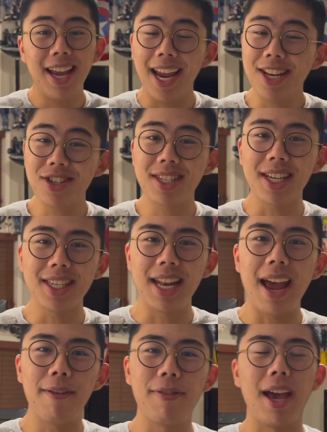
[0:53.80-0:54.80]
it just doesn't
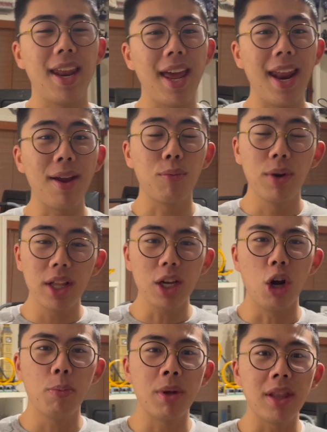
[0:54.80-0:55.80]
have that. And I really
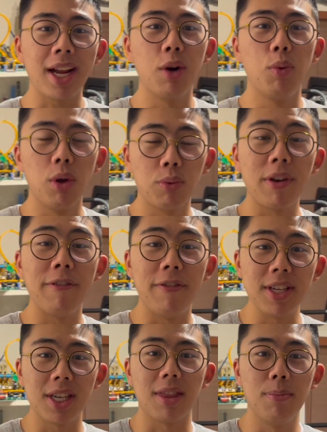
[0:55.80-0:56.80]
hope that LEGO will
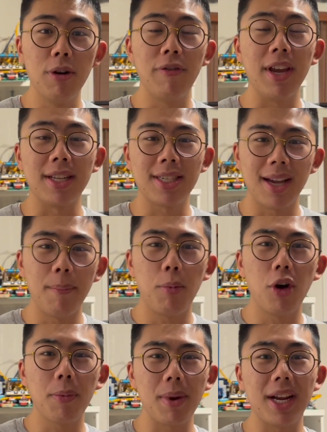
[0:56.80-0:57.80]
revisit the movie at some
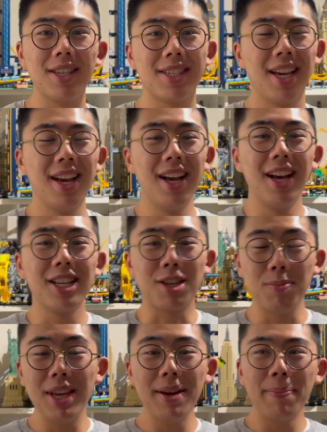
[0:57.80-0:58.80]
point because to
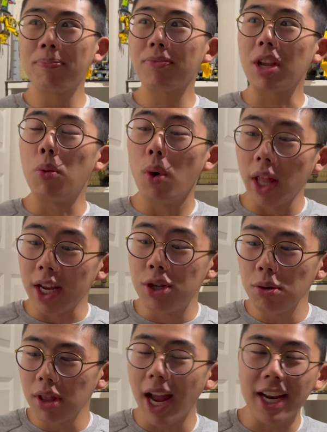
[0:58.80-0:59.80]
me, while I
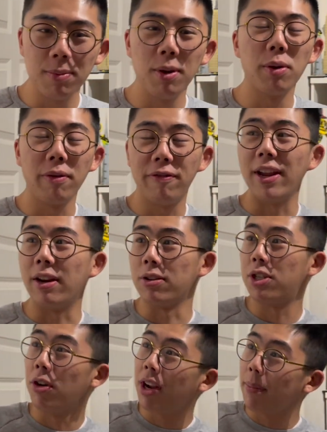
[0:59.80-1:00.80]
do like the buildable
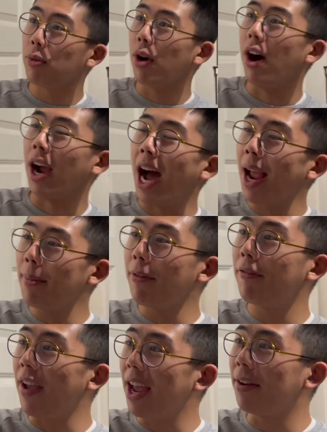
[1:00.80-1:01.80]
figures, don't get me wrong, I am a
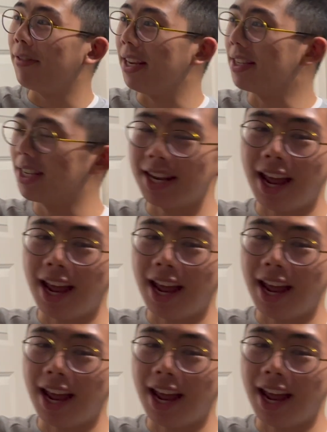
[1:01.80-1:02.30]
fan of these, and